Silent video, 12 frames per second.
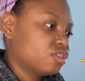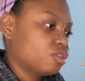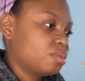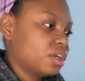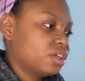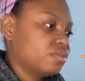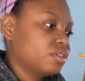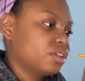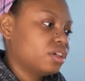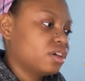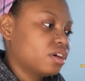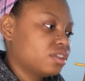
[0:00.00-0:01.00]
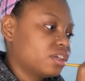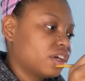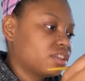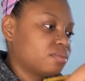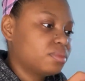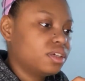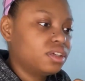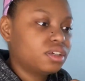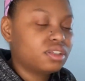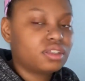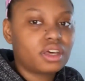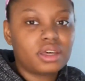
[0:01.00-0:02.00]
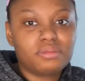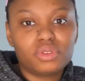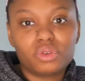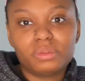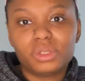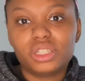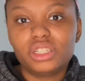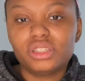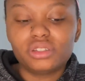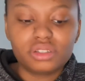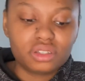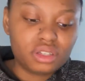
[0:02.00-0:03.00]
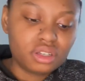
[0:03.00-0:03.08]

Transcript: nobody really contacted me because I'm normally the